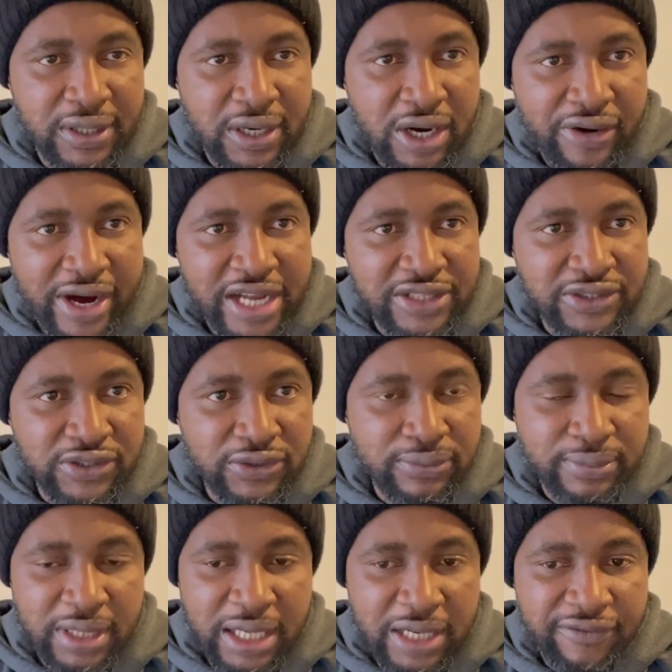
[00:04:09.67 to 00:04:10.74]
All right,
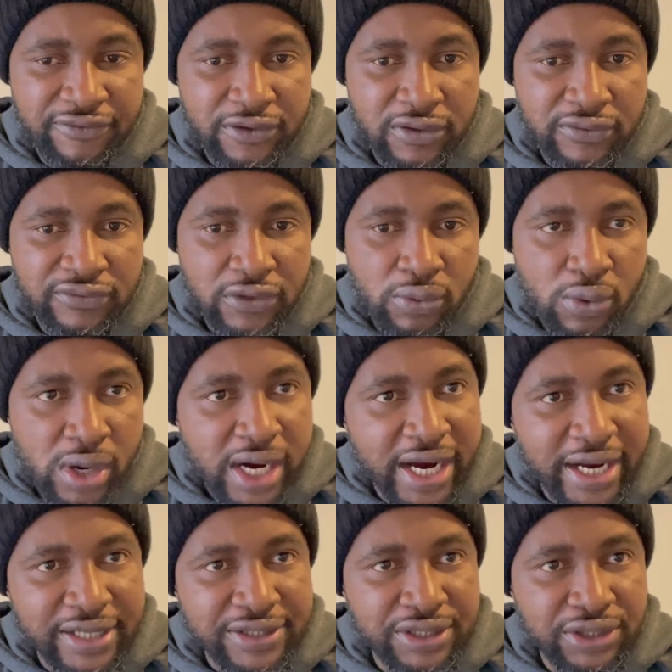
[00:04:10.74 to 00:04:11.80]
so for
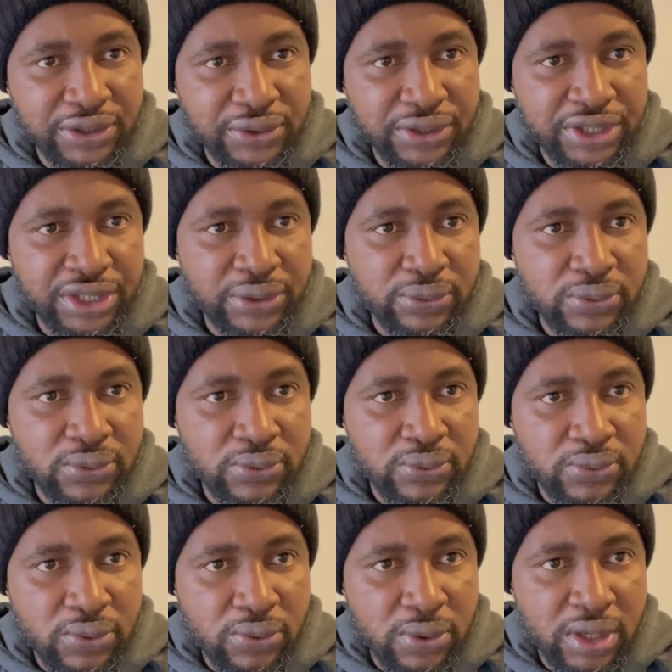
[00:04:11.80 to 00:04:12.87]
workers in the UK who
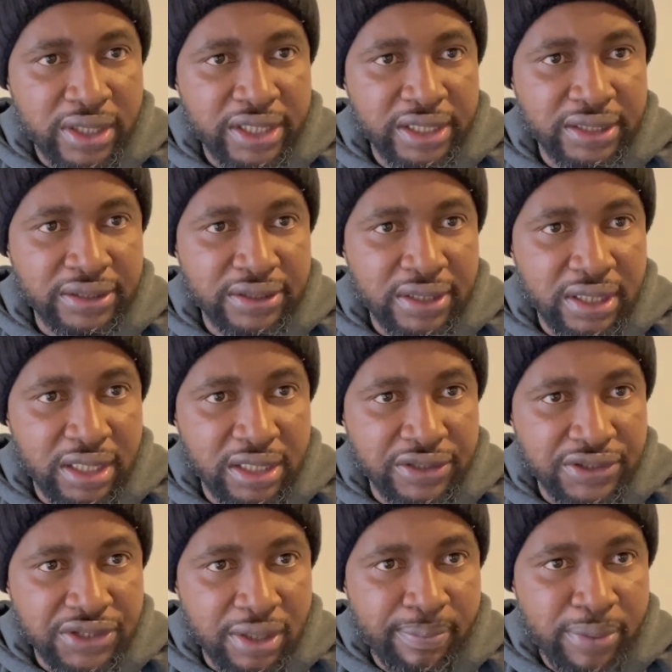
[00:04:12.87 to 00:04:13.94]
work in
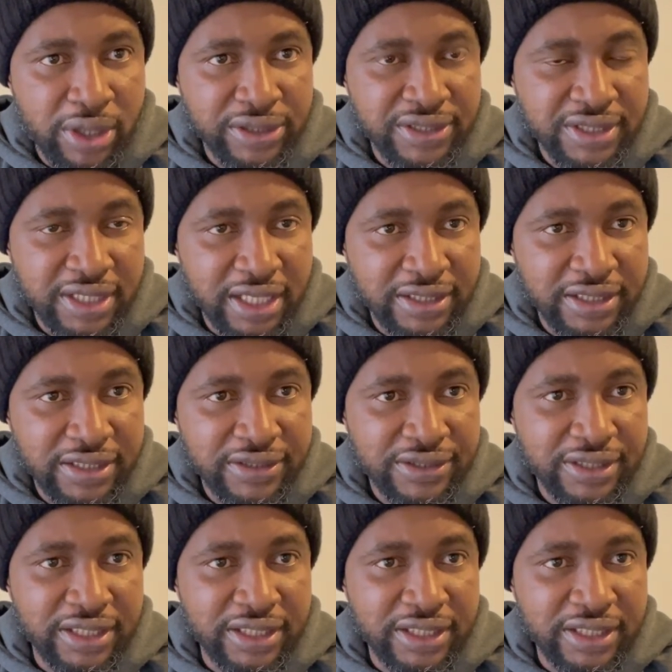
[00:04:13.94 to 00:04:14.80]
support settings,